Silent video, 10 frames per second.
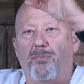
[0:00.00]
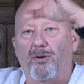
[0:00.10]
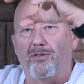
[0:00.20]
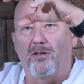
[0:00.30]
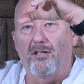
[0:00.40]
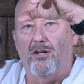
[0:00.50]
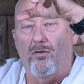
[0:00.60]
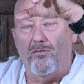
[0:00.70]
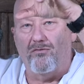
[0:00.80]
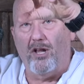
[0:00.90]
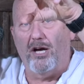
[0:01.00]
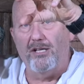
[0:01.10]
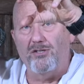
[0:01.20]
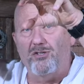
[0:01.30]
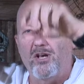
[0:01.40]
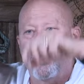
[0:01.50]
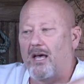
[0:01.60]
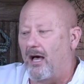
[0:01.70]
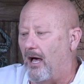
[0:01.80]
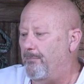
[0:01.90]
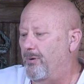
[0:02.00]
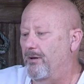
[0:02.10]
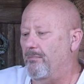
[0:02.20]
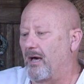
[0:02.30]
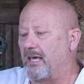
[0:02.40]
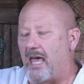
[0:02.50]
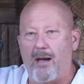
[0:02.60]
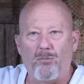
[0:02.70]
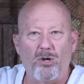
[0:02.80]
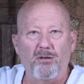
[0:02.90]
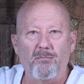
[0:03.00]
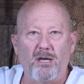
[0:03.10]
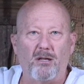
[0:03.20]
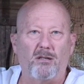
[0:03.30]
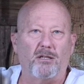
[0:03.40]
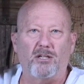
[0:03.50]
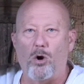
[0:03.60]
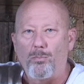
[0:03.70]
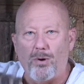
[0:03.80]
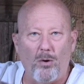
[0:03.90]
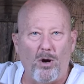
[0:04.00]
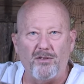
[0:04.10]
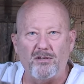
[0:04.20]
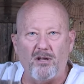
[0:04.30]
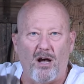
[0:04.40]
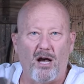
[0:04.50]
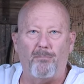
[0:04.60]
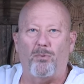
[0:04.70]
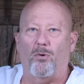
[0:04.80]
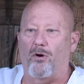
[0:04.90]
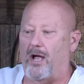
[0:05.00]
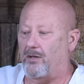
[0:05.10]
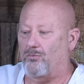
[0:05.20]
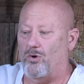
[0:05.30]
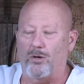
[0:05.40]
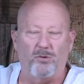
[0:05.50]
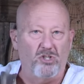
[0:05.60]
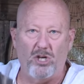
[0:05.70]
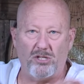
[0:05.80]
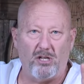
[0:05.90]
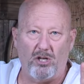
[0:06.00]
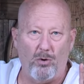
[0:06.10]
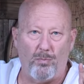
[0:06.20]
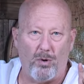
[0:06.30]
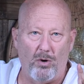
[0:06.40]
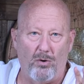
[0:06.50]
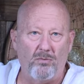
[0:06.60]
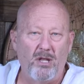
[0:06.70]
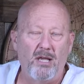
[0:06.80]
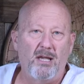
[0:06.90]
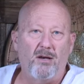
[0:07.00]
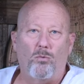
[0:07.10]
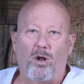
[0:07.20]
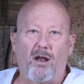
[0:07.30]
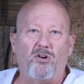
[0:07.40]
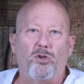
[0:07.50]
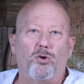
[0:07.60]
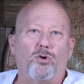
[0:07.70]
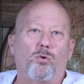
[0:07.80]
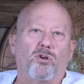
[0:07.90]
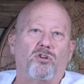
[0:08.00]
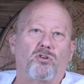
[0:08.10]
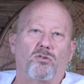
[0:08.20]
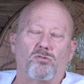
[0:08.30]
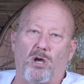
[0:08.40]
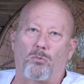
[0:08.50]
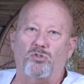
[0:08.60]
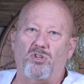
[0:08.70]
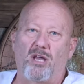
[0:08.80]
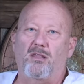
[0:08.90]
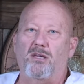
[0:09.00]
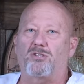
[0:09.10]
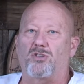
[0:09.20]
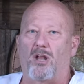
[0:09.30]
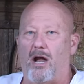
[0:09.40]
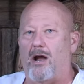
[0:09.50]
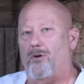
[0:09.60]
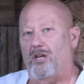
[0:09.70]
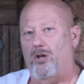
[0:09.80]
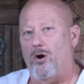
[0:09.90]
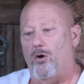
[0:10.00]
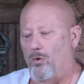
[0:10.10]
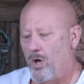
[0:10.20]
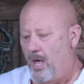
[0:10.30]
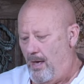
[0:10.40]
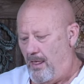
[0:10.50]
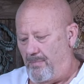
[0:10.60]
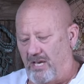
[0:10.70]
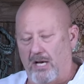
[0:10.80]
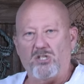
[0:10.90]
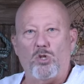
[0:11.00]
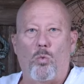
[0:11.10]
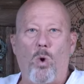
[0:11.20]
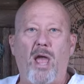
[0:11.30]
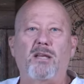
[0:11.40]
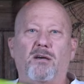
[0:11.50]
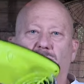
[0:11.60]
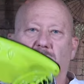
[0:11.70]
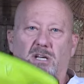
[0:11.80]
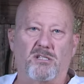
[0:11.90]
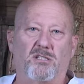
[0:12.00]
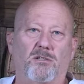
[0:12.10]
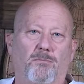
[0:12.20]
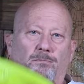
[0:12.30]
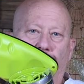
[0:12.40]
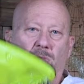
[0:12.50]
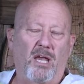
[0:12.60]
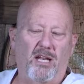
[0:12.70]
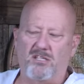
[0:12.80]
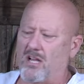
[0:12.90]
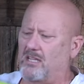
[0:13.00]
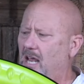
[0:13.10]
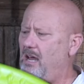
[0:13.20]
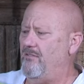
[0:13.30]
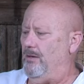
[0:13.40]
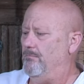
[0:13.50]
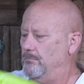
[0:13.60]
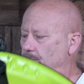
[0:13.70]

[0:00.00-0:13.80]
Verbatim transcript: put the floods, I put my camera in the middle, a GoPro on the top, or I can run it with just a GoPro. Whatever you're going to use. I will say this, that I already know that because of the weight of this, and it's not that heavy.